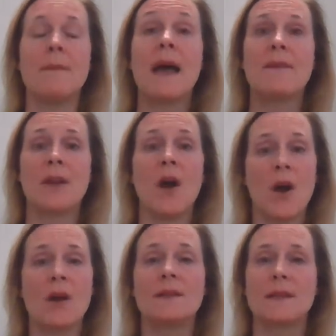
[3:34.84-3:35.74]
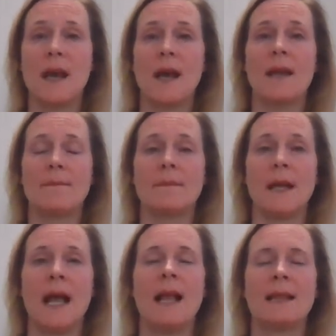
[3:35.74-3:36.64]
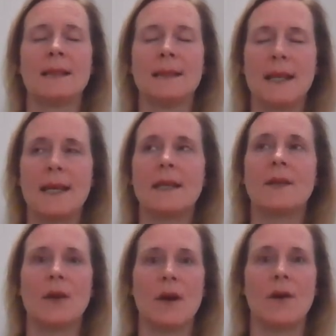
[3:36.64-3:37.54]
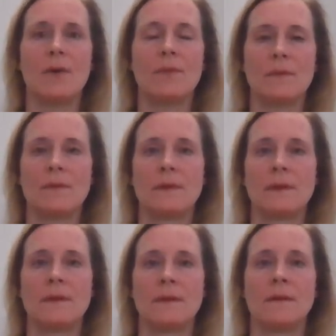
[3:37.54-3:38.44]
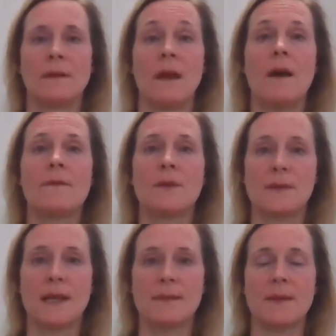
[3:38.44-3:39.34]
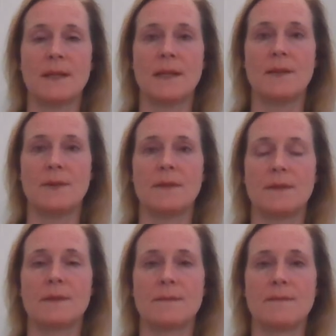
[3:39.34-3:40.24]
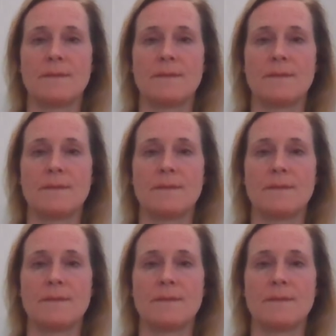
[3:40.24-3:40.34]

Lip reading: I'm having a hard time letting go of those expectations.